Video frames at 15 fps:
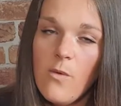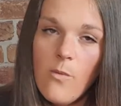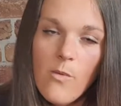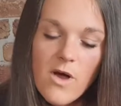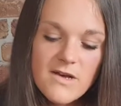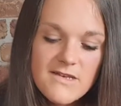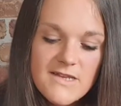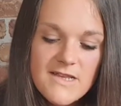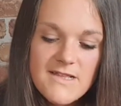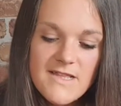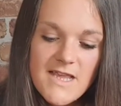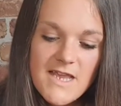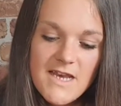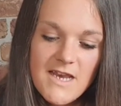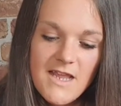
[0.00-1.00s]
What is
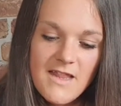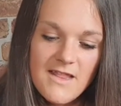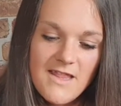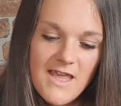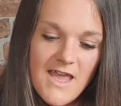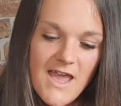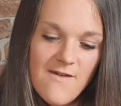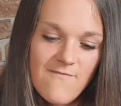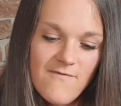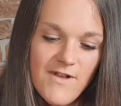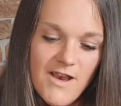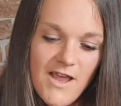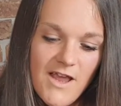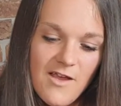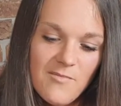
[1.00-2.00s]
in the
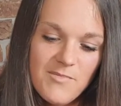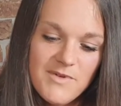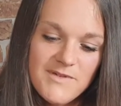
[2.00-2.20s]
envelope?